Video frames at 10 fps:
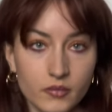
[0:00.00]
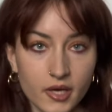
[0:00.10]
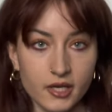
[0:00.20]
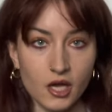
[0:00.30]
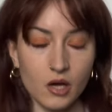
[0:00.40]

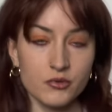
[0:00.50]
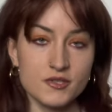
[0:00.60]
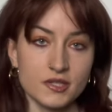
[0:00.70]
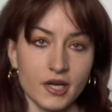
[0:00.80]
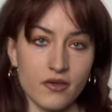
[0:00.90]
And
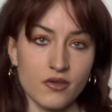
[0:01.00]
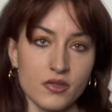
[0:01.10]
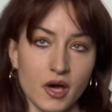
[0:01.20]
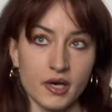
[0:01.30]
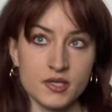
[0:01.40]
obviously I think
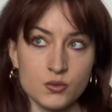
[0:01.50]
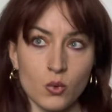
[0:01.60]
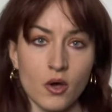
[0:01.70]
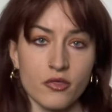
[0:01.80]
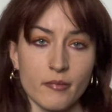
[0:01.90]
that it's
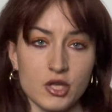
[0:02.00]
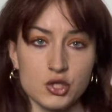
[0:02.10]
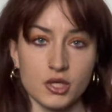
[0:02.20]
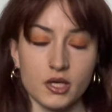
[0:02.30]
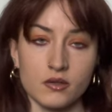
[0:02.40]
worth
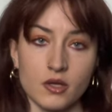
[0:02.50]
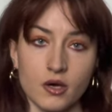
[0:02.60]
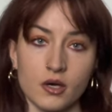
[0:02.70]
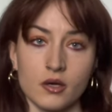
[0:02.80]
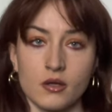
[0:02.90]
mentioning
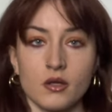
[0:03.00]
the